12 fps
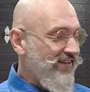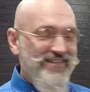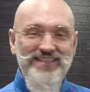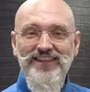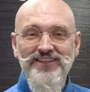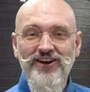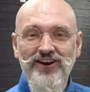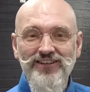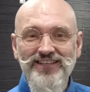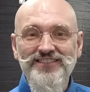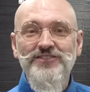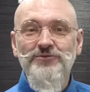He's had the car
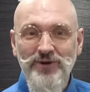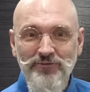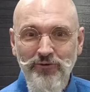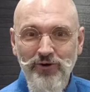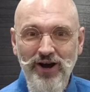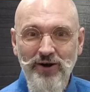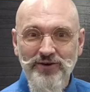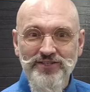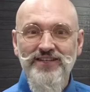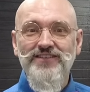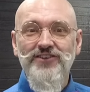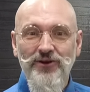less than 24 hours
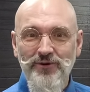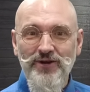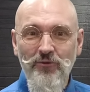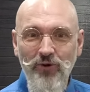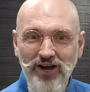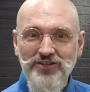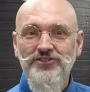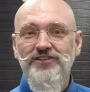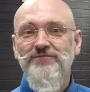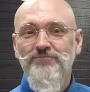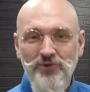and he's already washed it,